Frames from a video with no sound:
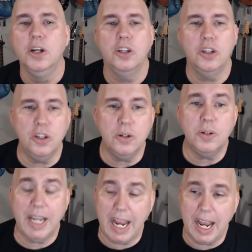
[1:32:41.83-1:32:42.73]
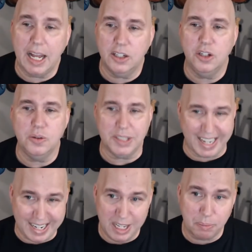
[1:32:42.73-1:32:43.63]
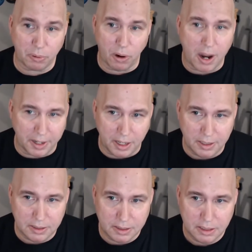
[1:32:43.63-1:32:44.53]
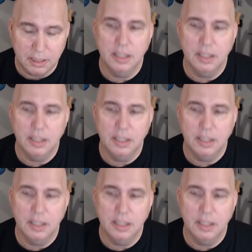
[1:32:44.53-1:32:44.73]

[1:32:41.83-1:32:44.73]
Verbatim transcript: You can use any product